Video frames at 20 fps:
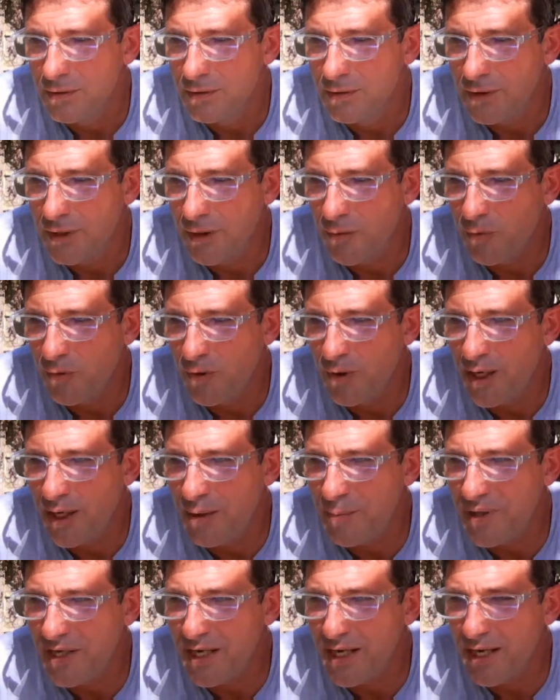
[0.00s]
Yeah, I wonder
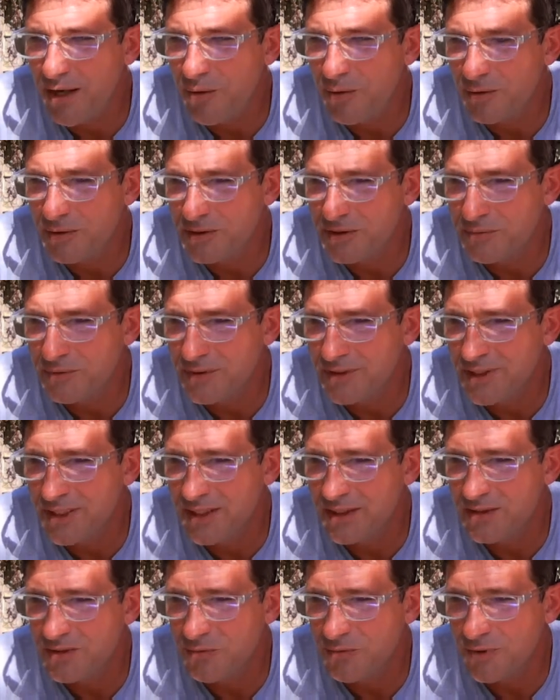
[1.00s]
how many hours it would
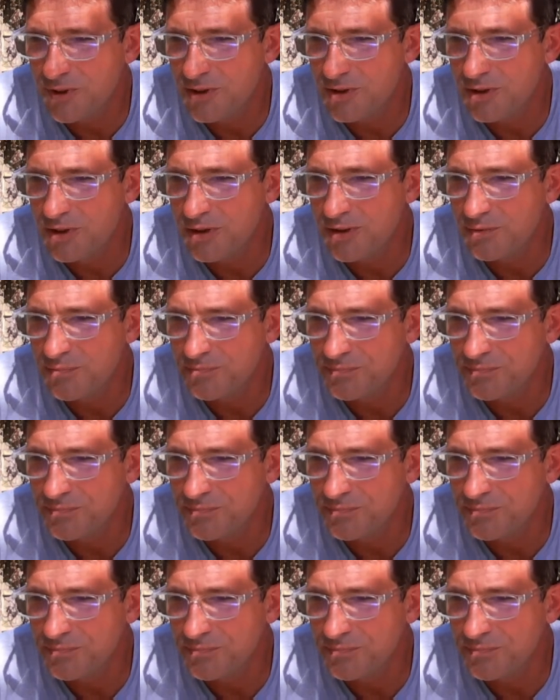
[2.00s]
take to reach it.